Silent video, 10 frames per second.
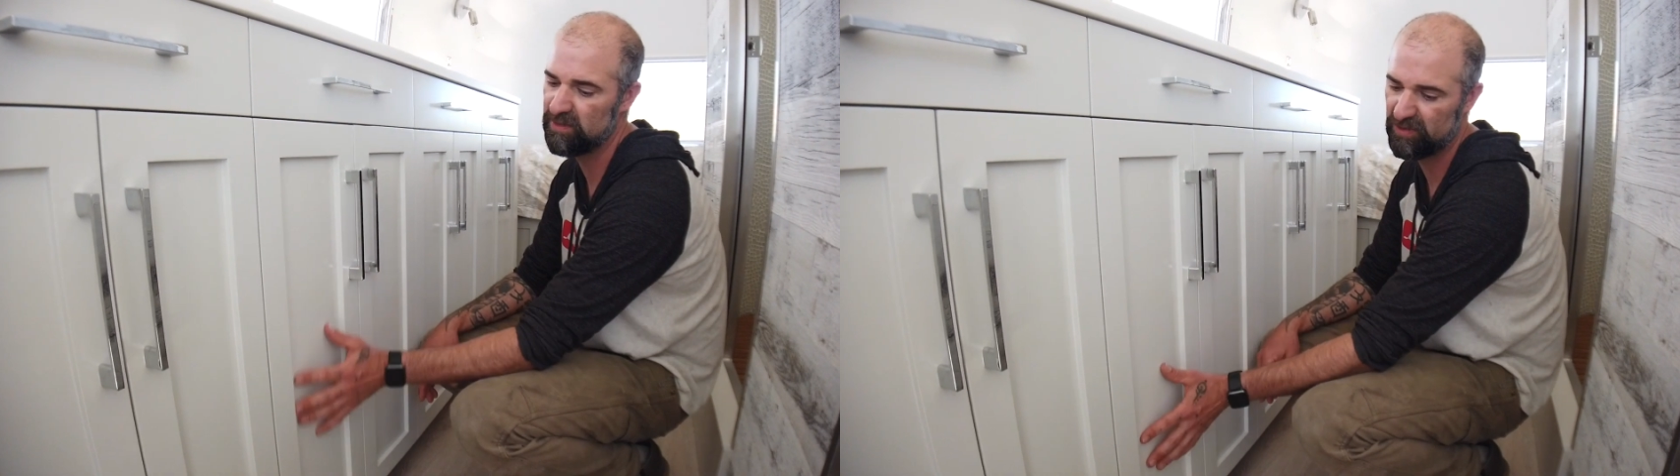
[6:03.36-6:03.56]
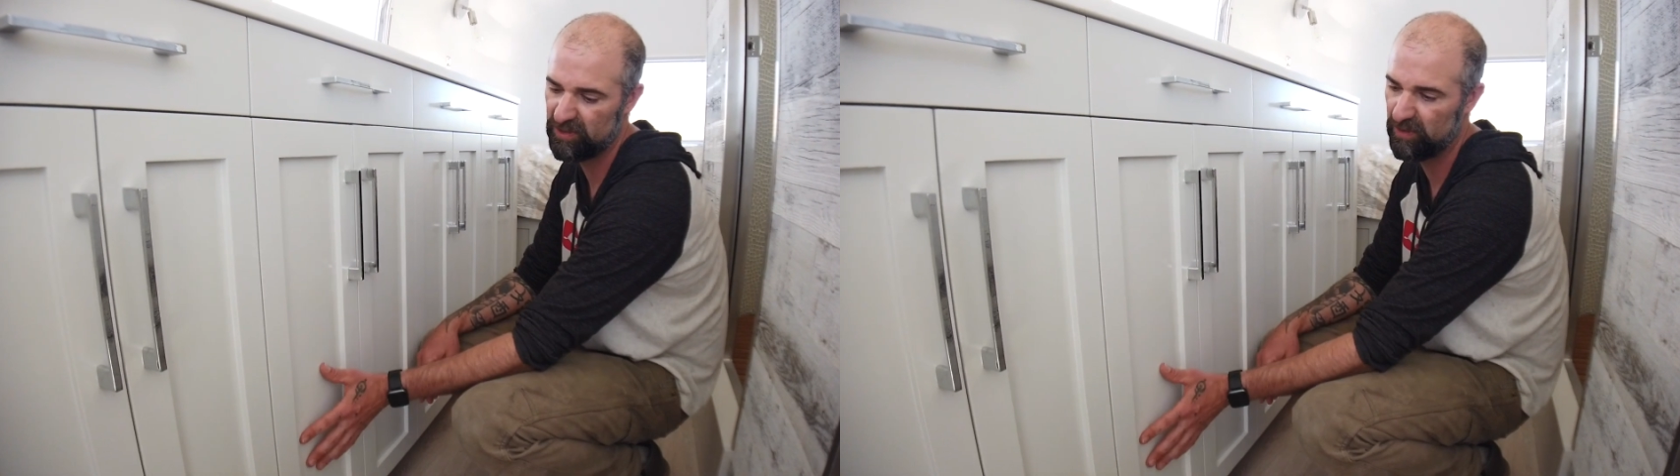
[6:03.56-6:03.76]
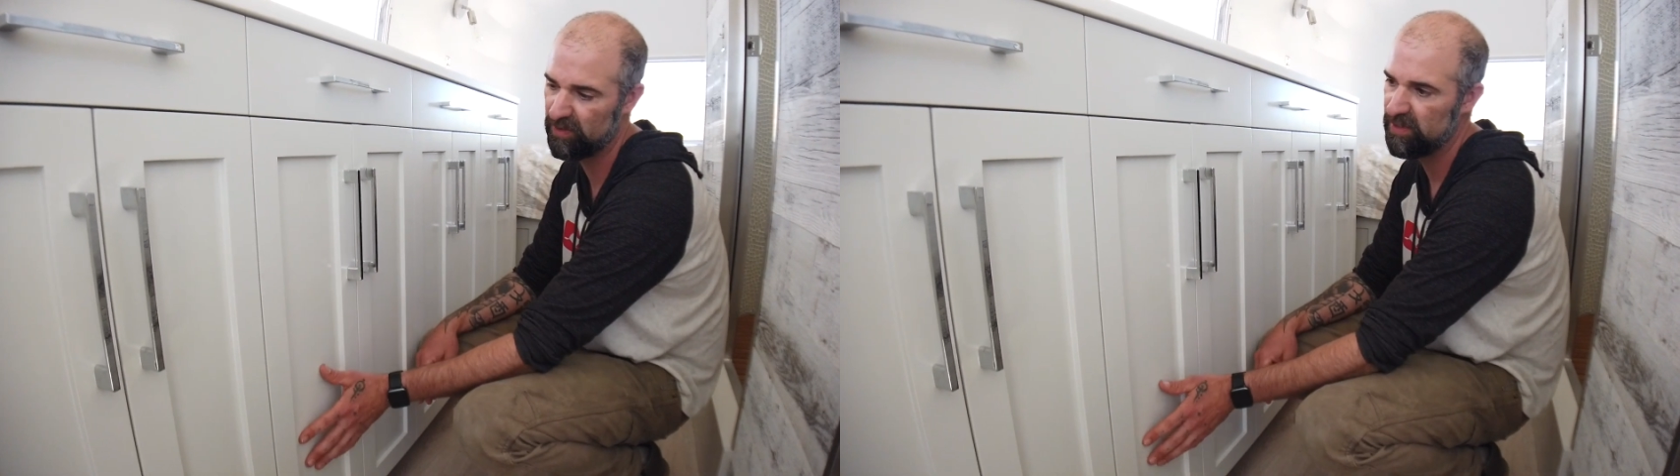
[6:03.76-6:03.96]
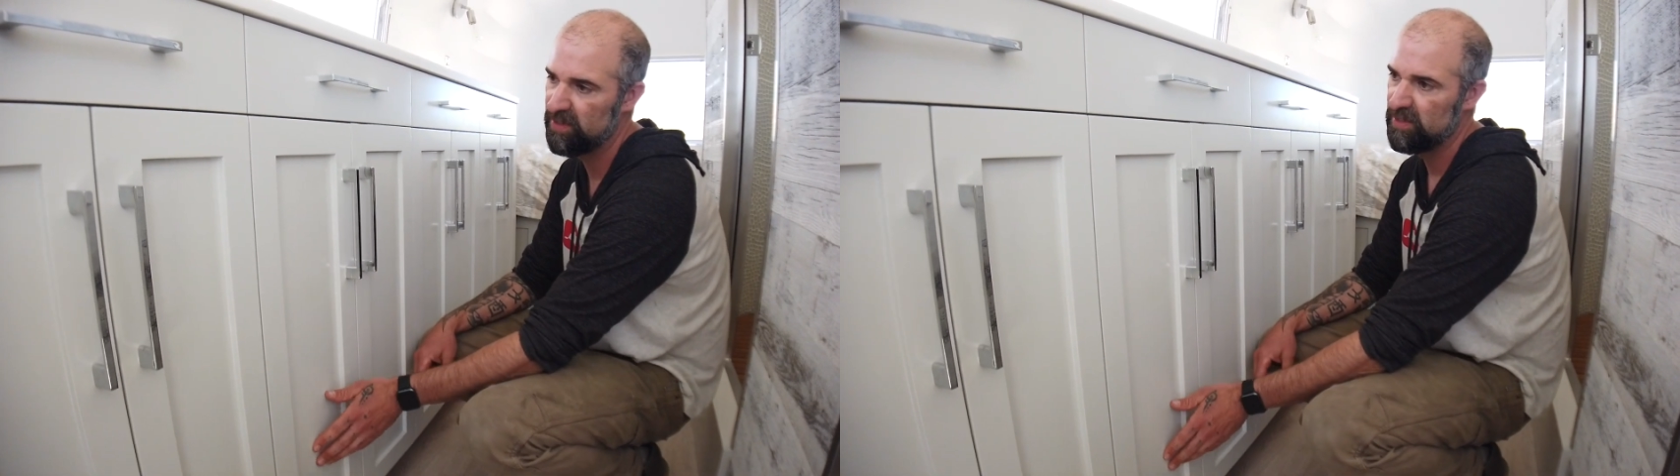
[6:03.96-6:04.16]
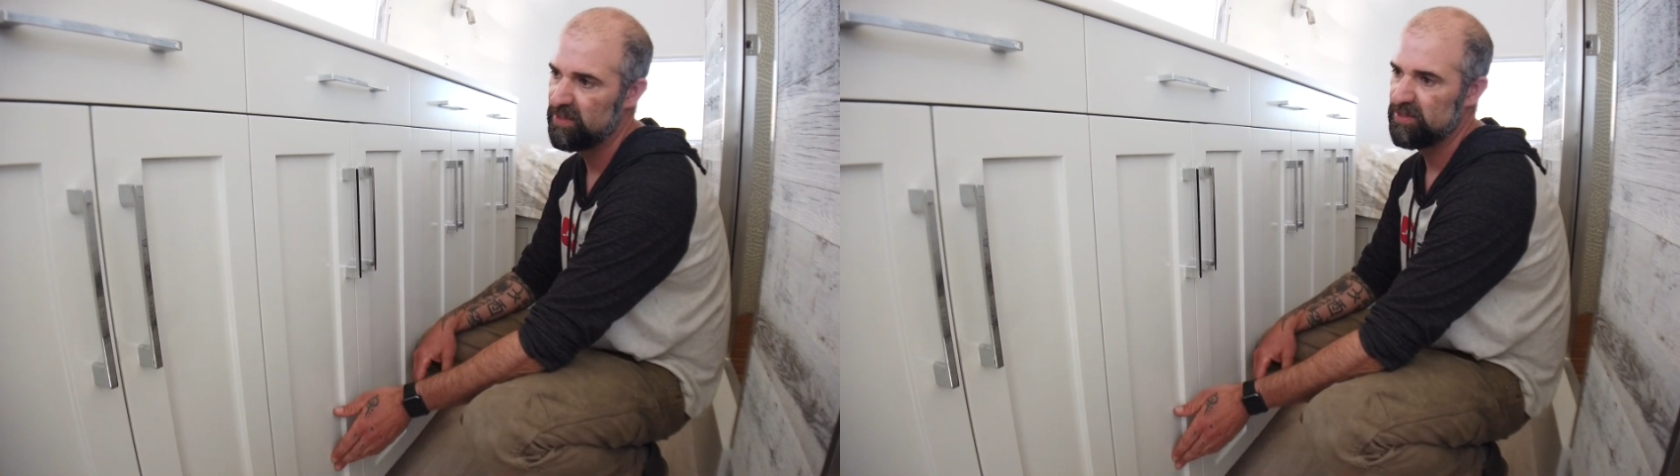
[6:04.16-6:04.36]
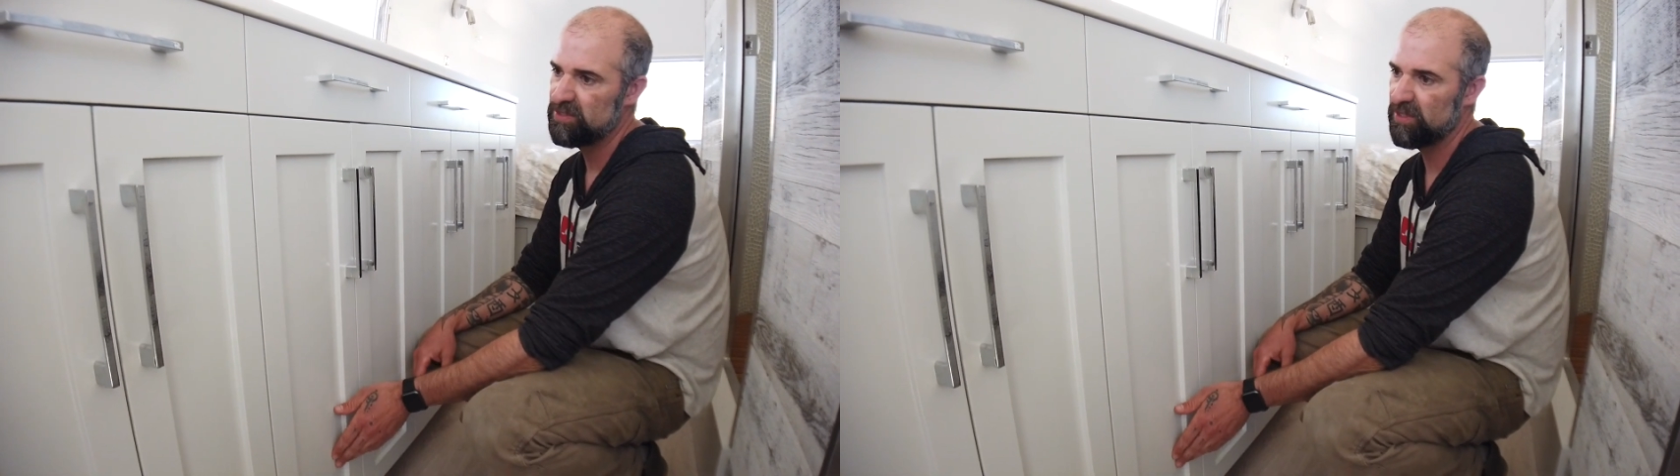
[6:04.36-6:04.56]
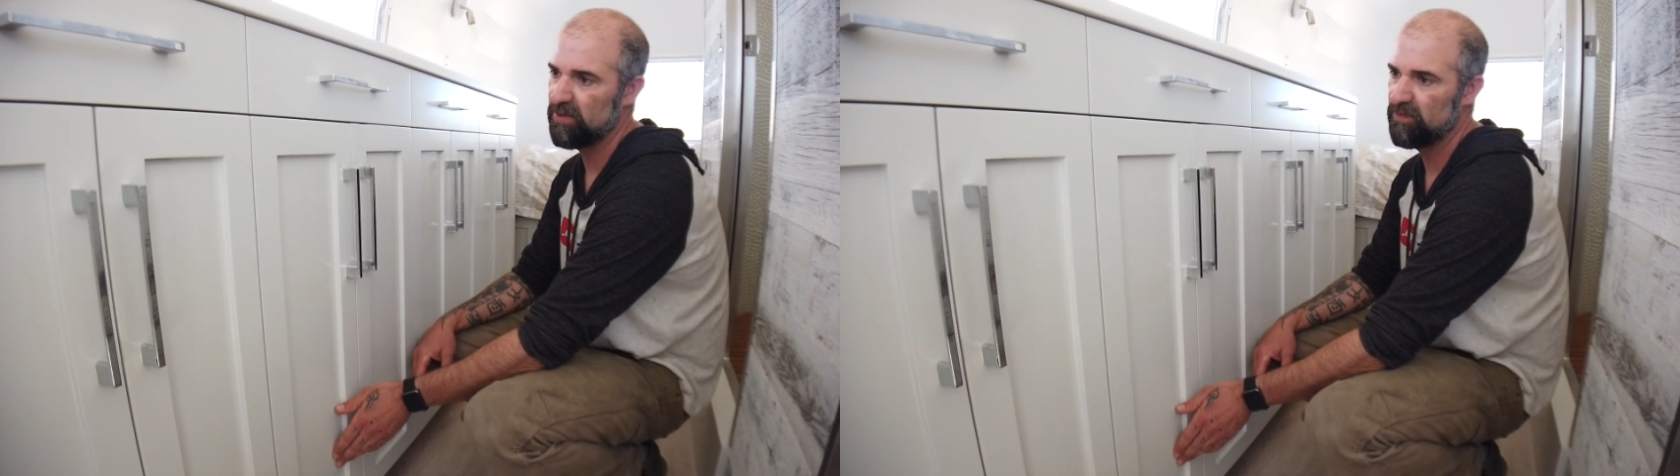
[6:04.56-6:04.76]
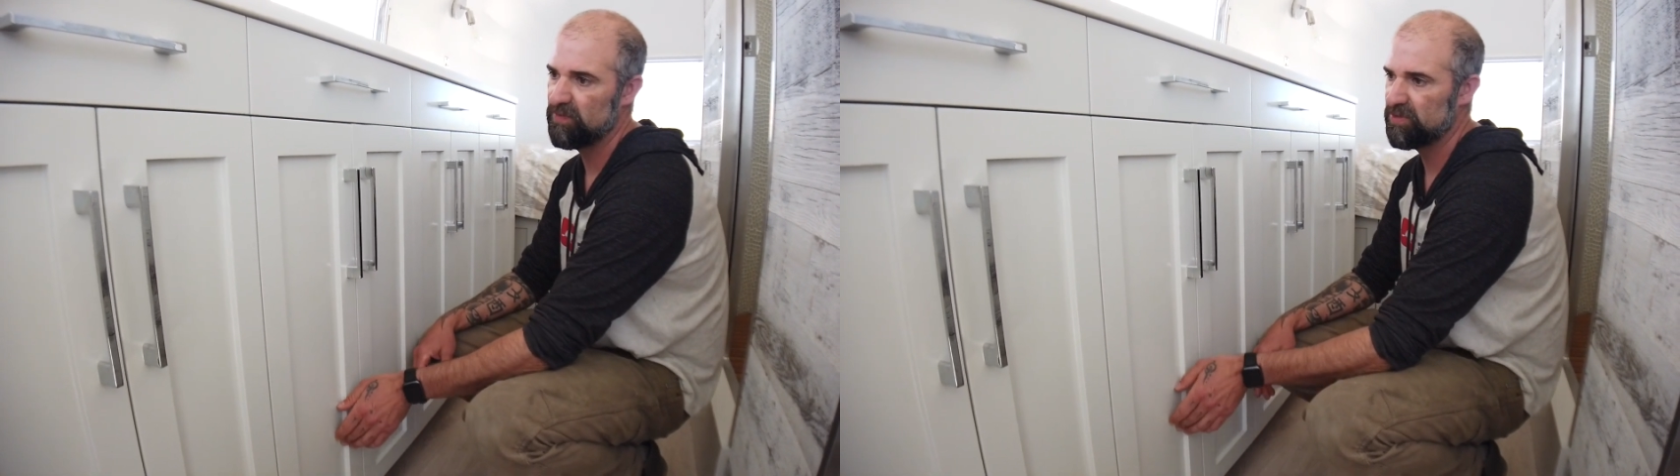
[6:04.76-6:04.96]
clear coat. So